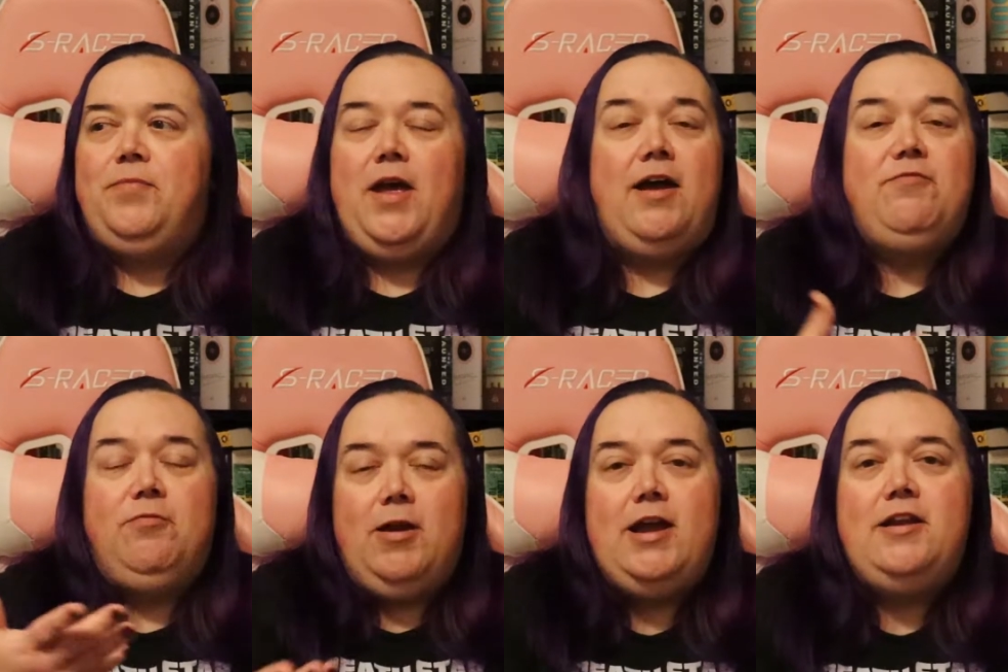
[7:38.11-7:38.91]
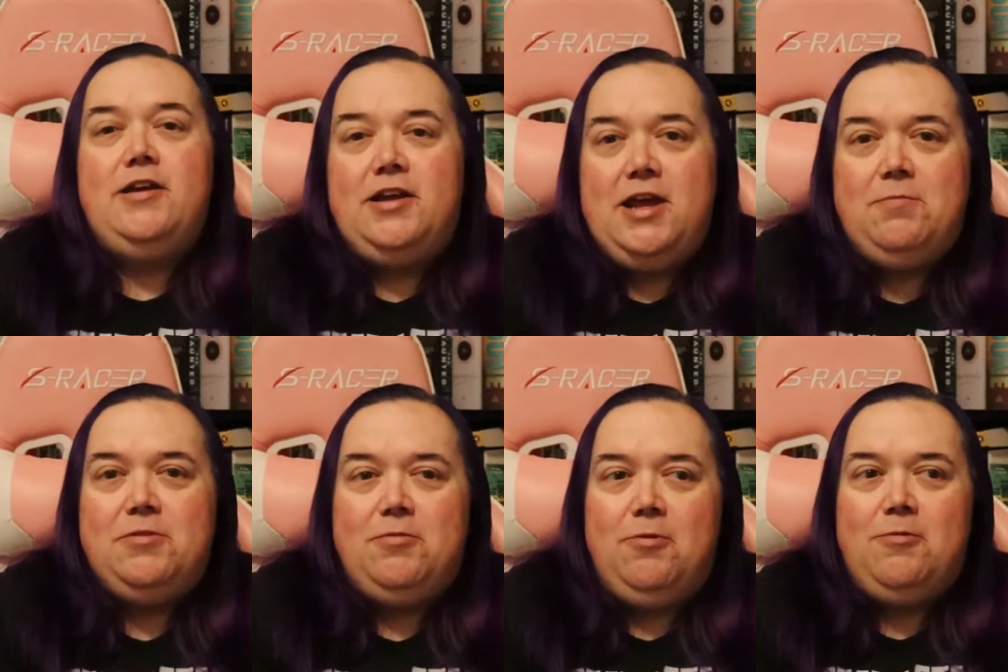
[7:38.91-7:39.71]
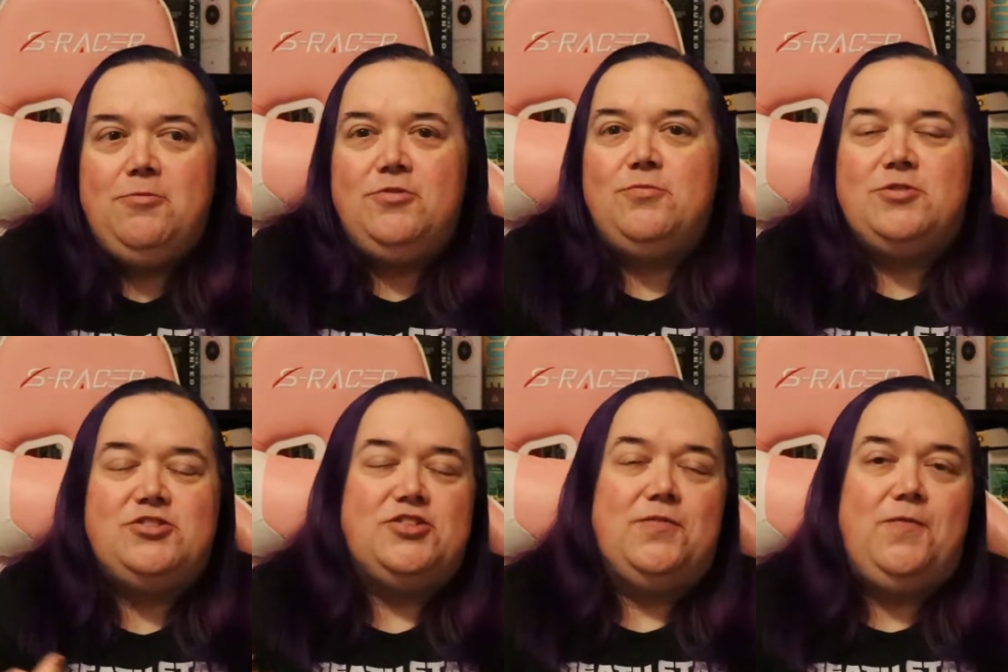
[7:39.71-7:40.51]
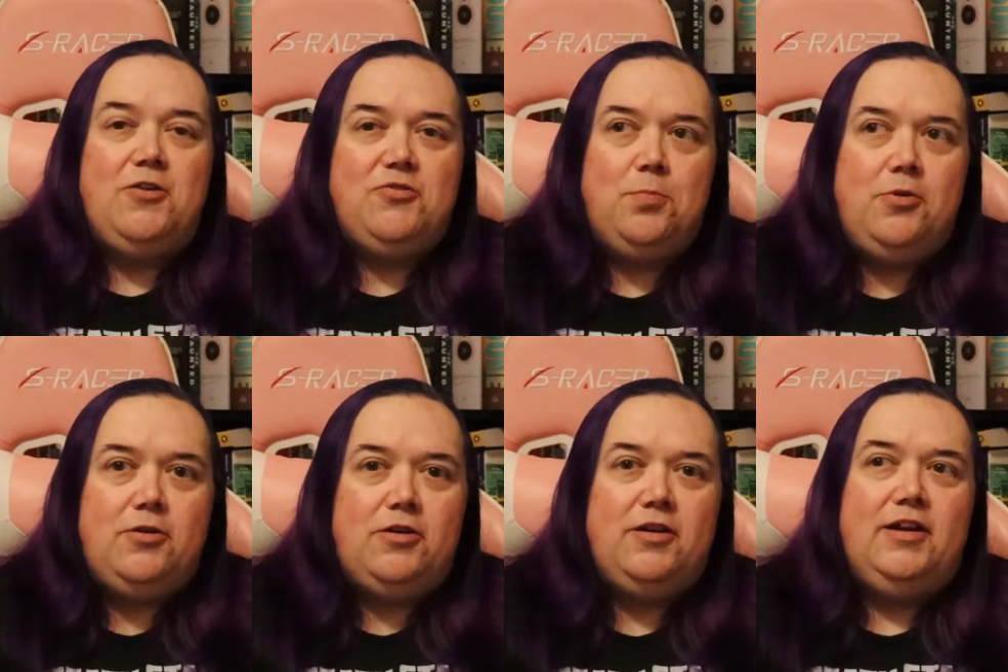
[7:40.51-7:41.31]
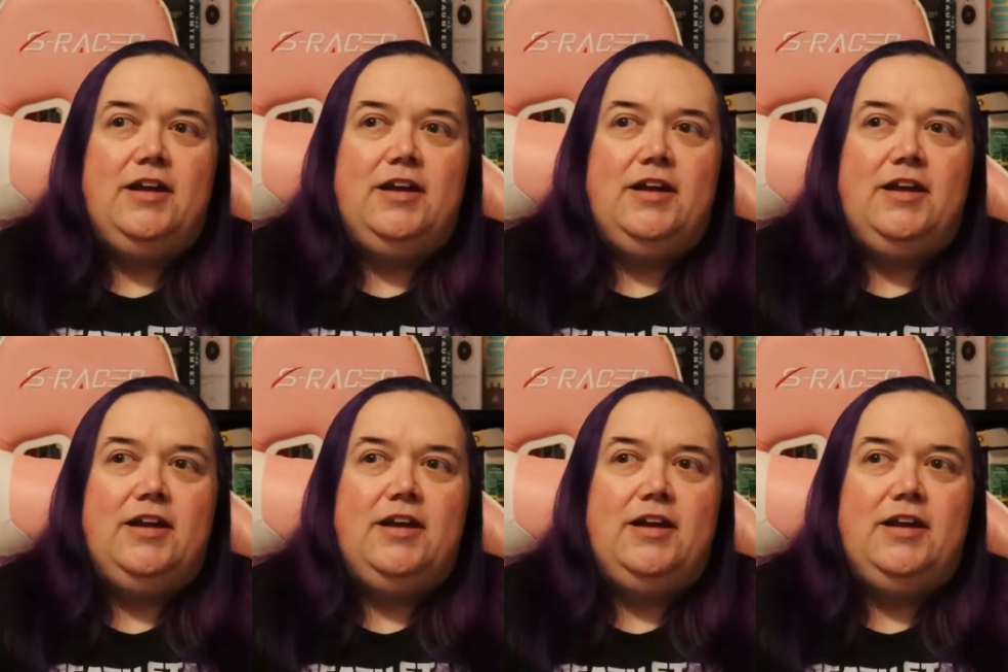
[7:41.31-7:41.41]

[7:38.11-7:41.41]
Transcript: I've read A Game of Thrones, which is the first book.